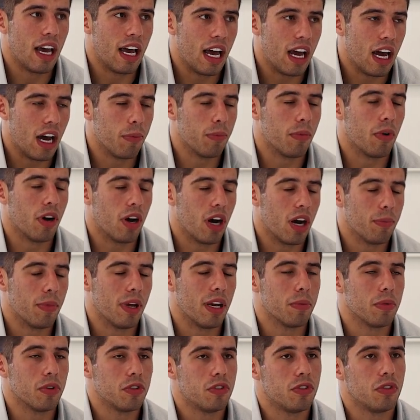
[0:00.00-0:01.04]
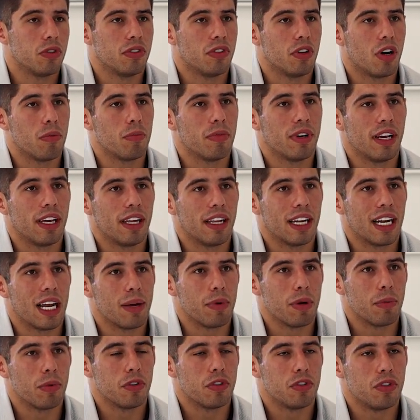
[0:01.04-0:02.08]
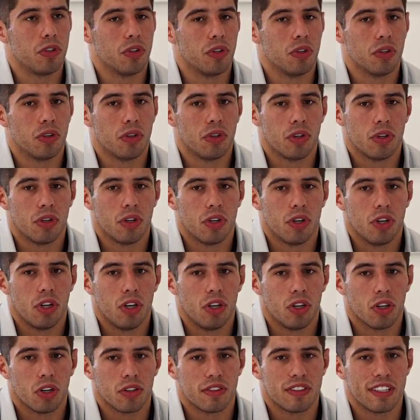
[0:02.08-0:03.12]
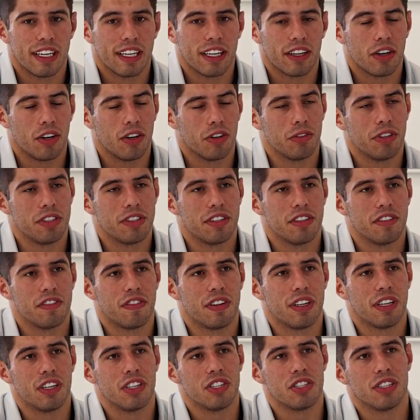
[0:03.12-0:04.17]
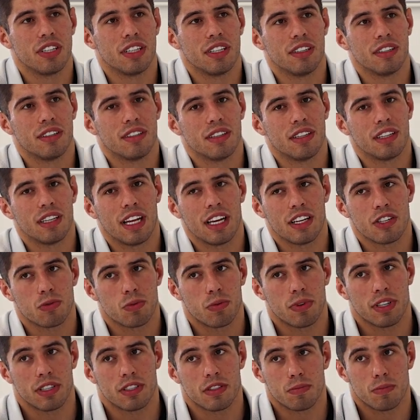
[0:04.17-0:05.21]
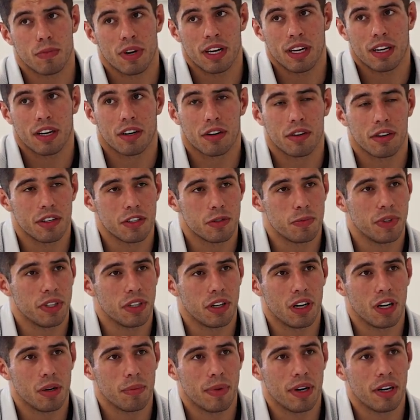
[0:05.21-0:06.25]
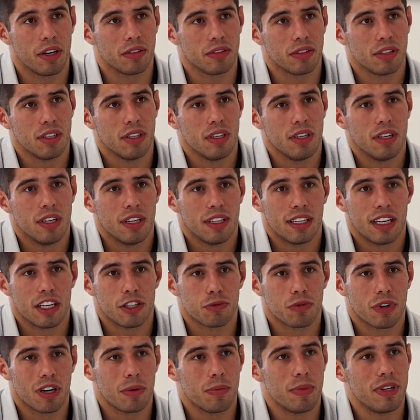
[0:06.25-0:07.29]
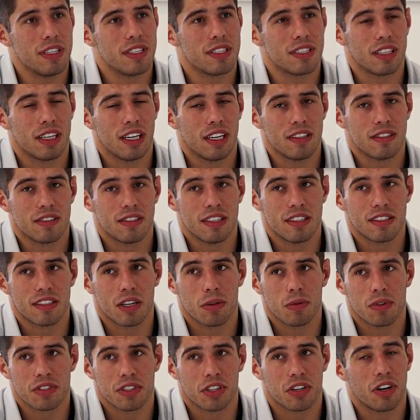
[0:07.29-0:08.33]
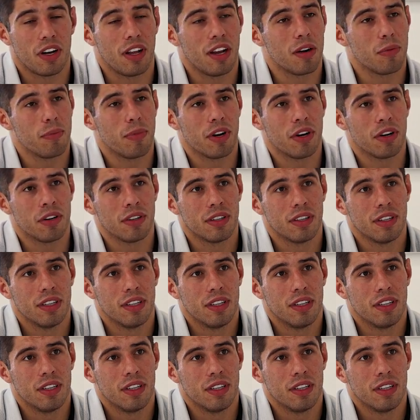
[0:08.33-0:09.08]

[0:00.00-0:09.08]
I'm able to dominate, and I'm able to take it all the way to the finish. And that's what my career has been all about. That's what I've been saying since I was a color belt.